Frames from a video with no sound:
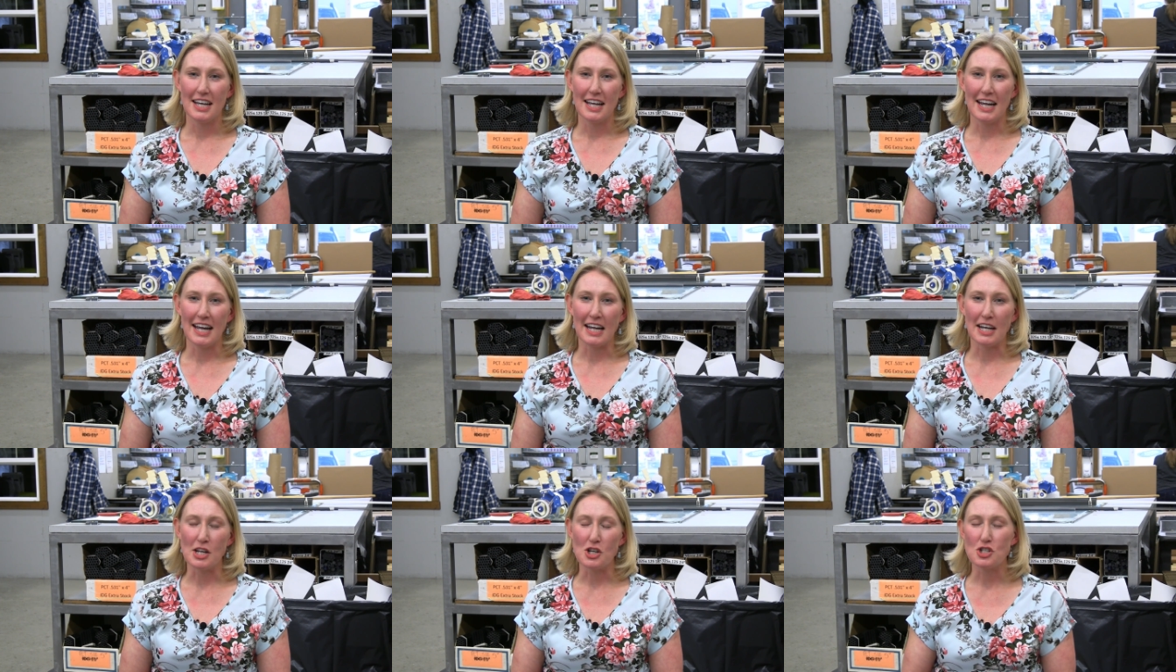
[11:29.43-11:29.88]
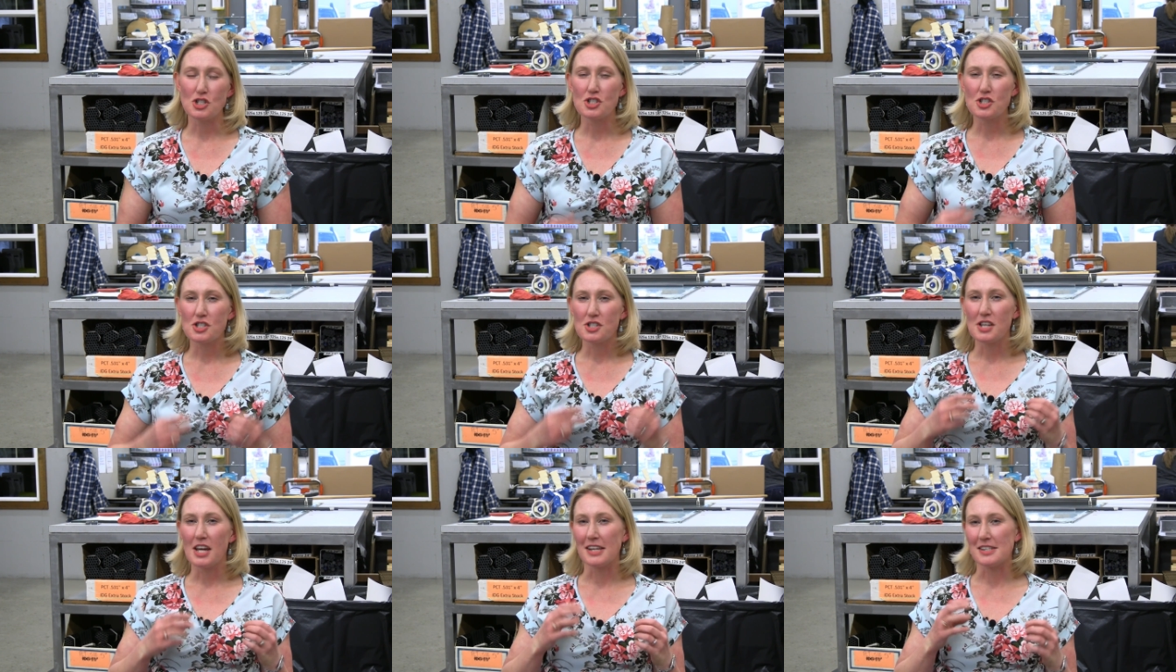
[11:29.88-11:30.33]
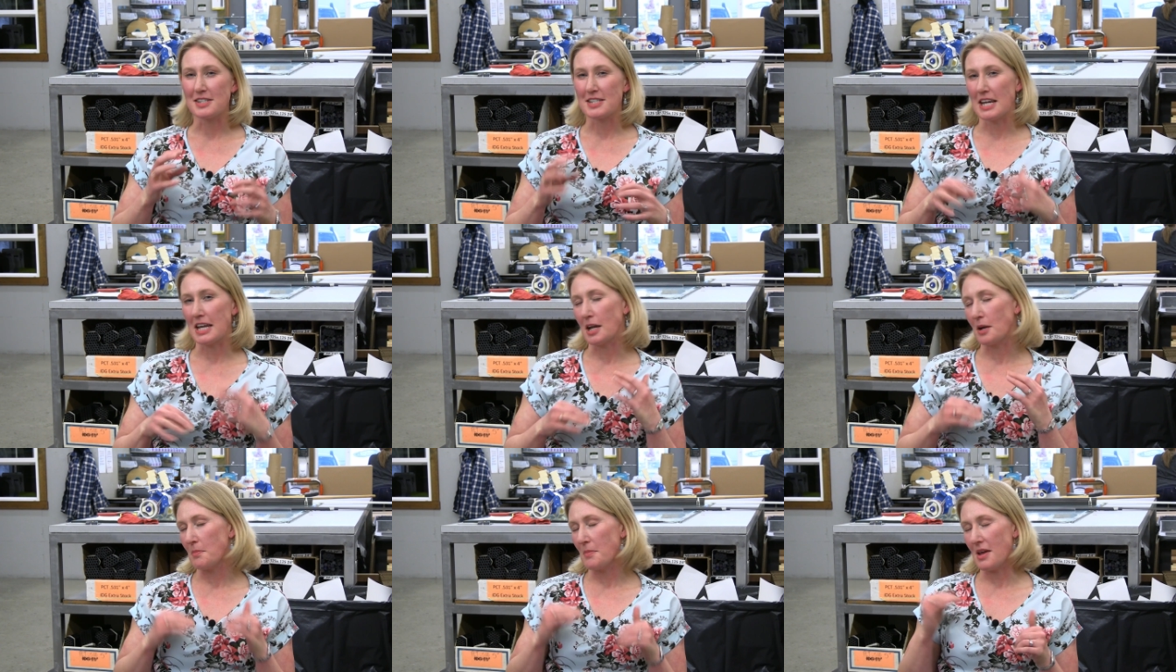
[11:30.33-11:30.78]
and it has
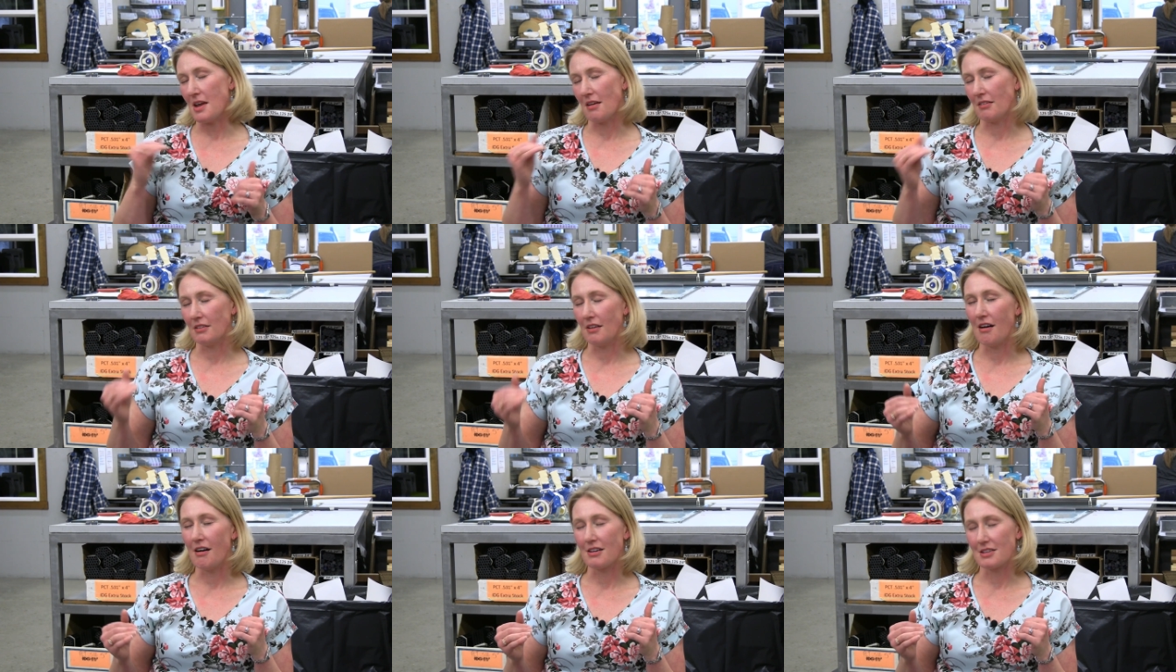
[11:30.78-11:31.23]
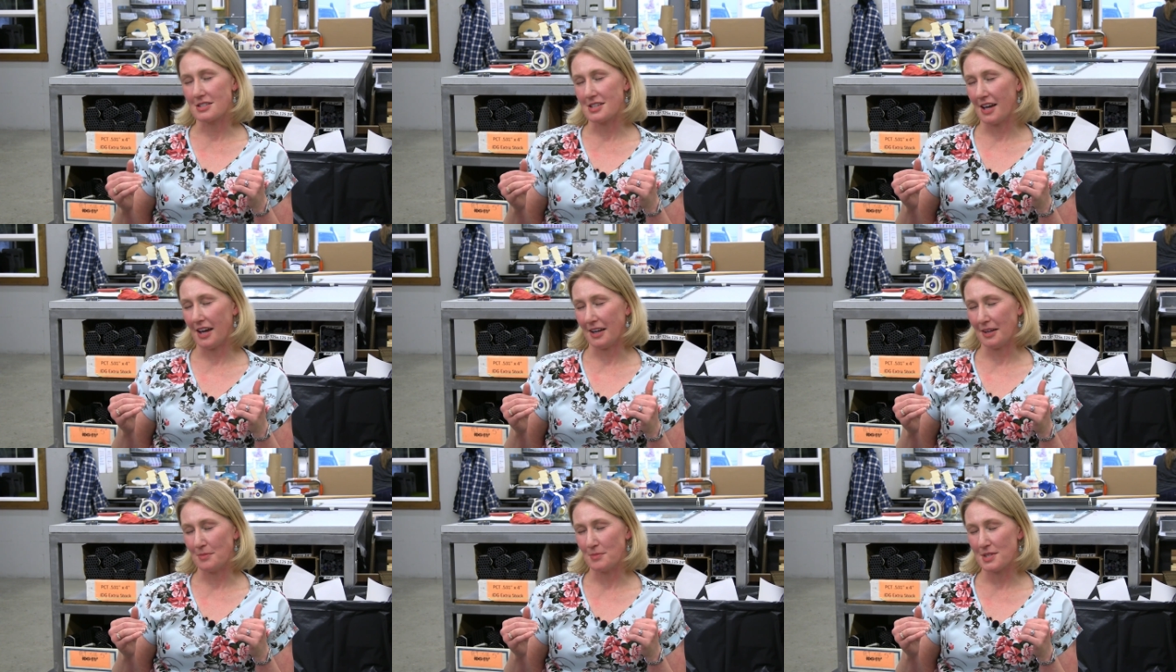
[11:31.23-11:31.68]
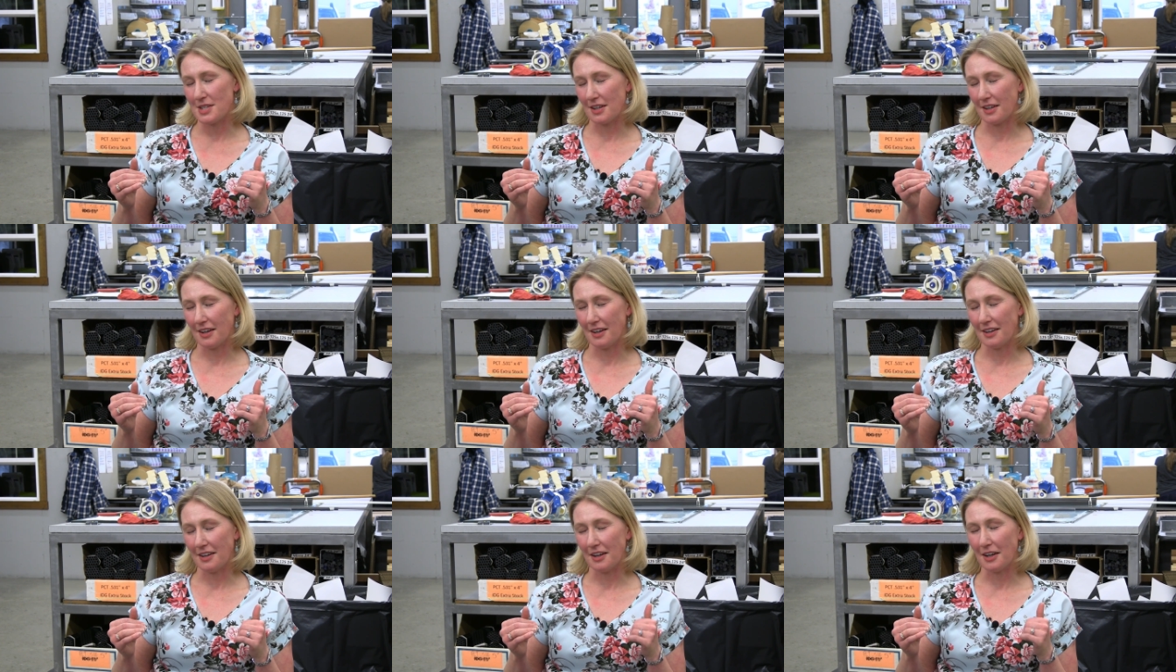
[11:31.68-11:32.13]
taken me a long time to
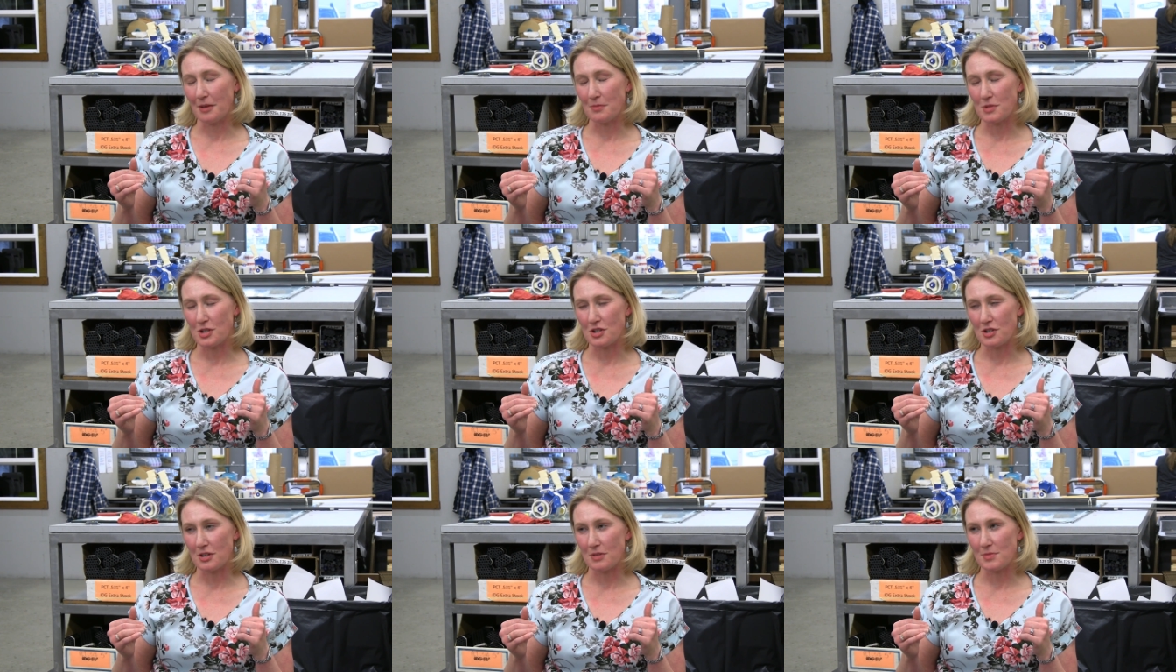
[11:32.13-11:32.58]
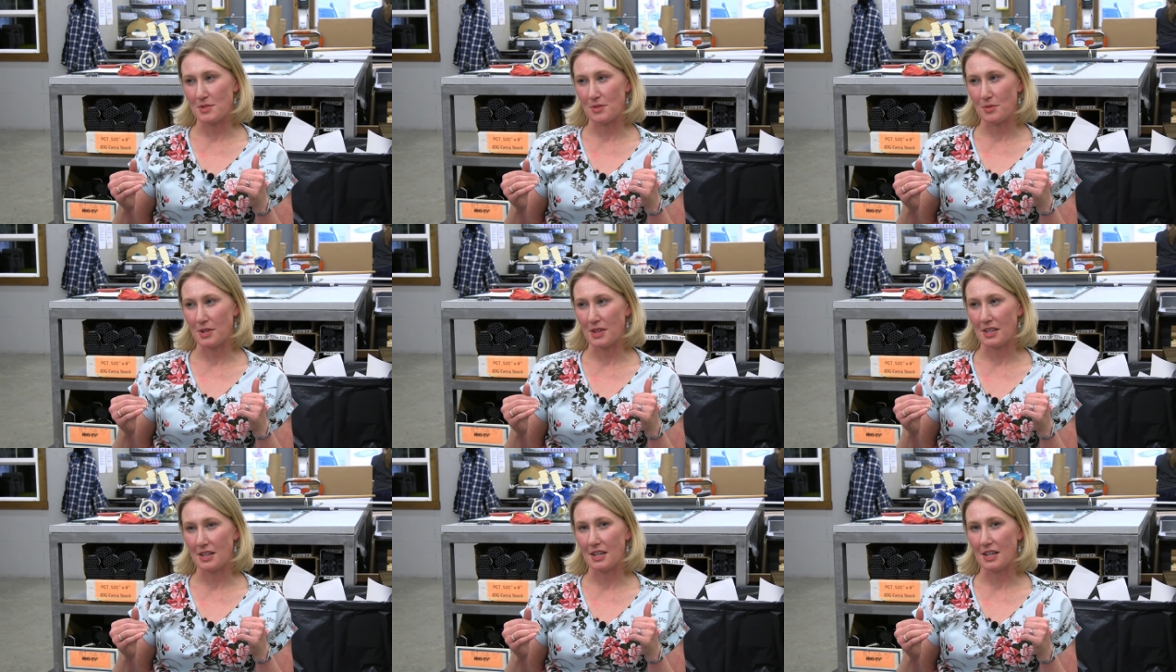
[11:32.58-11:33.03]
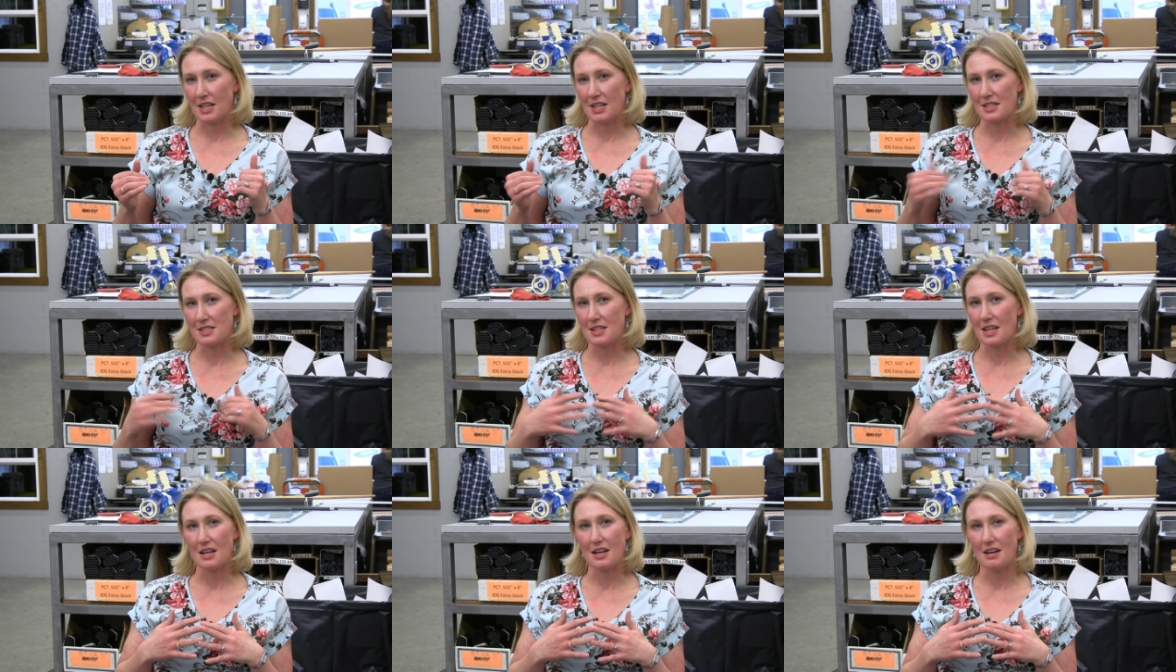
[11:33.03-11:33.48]
kind of come to terms with it, is
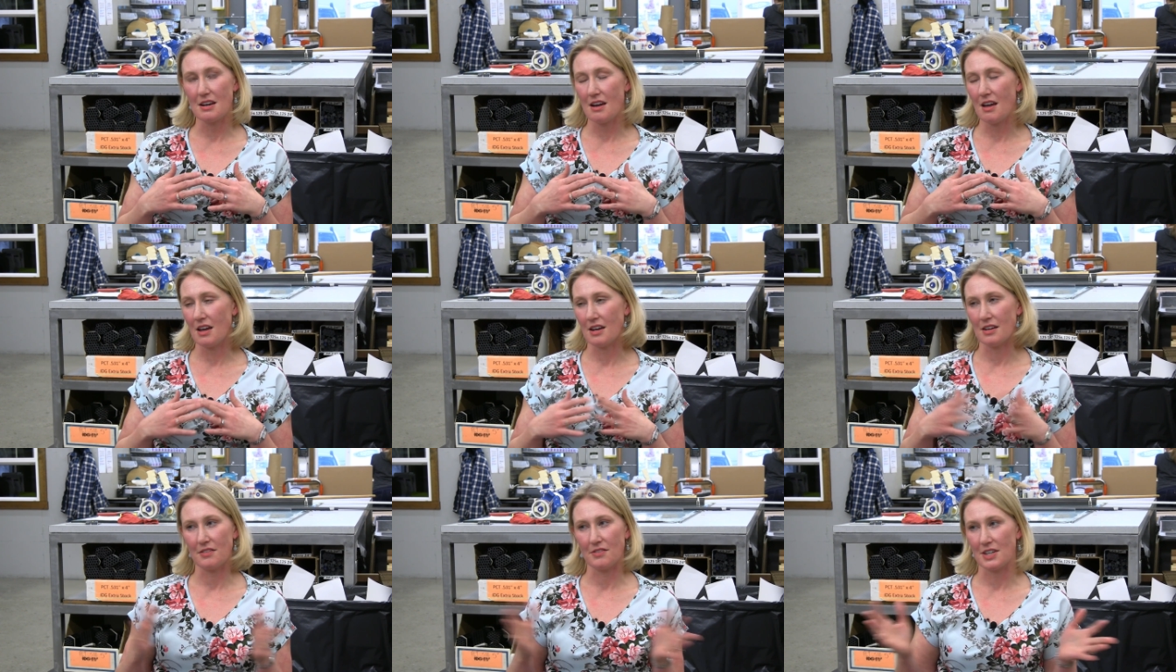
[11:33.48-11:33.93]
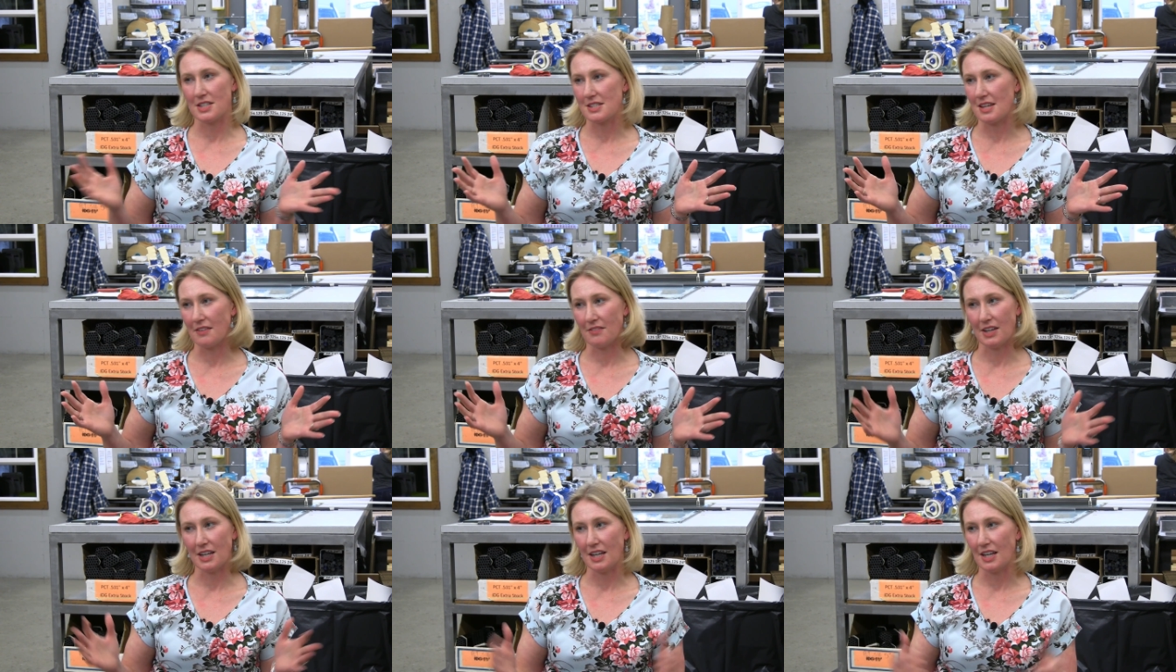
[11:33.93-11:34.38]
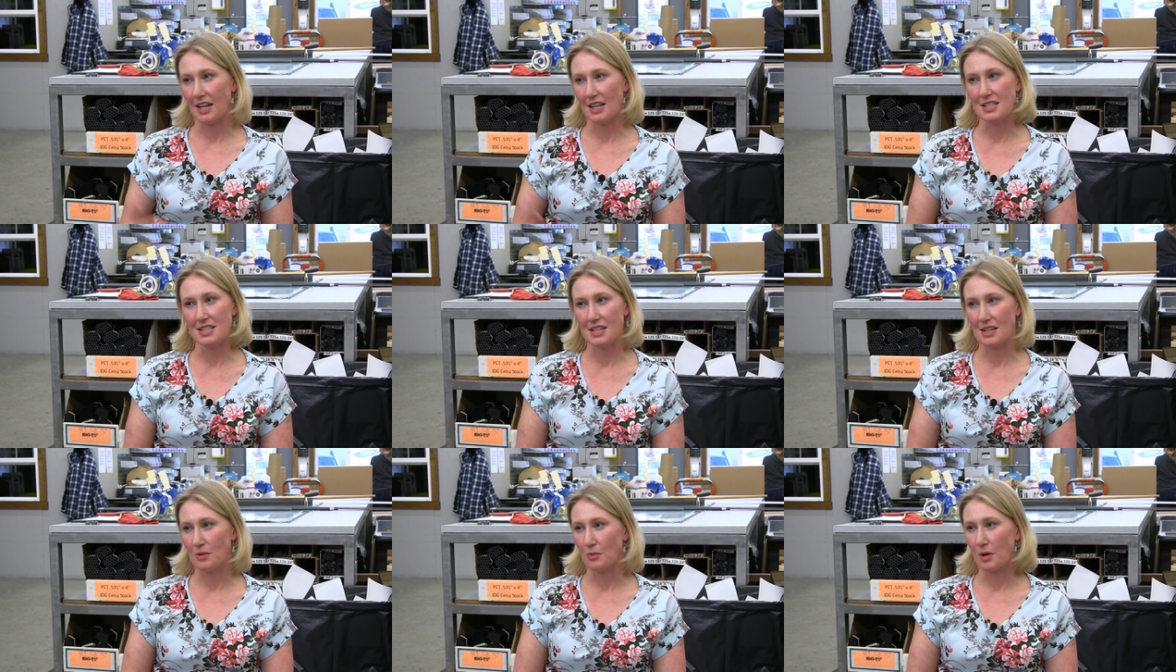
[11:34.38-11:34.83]
that none of us have any
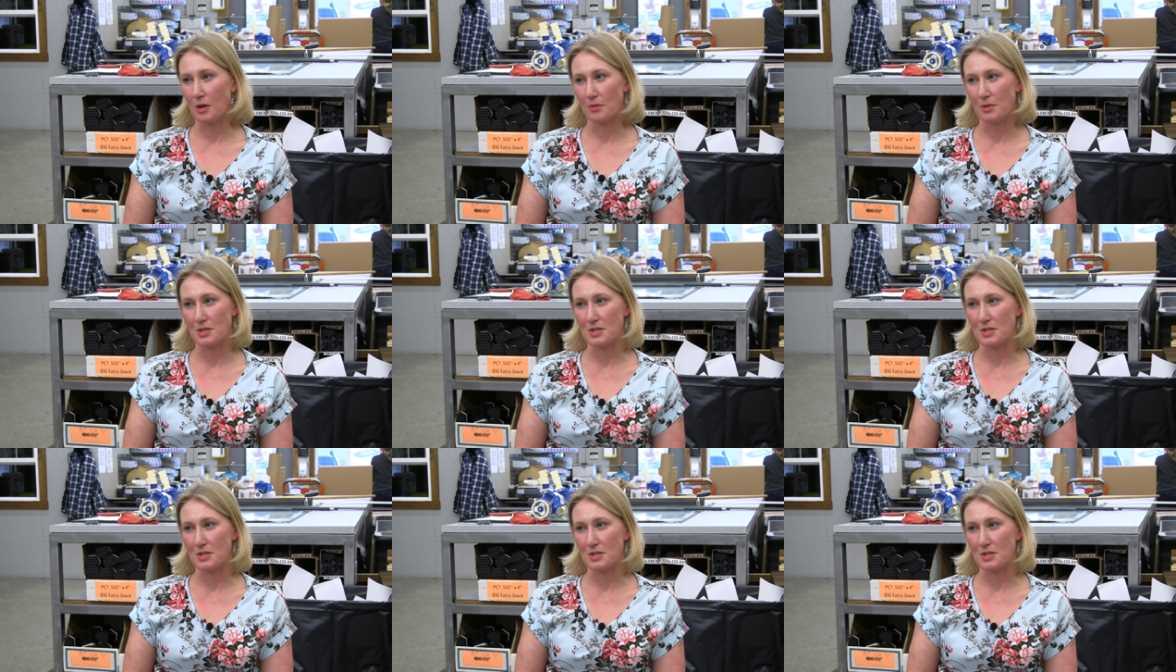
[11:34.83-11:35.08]
idea what we're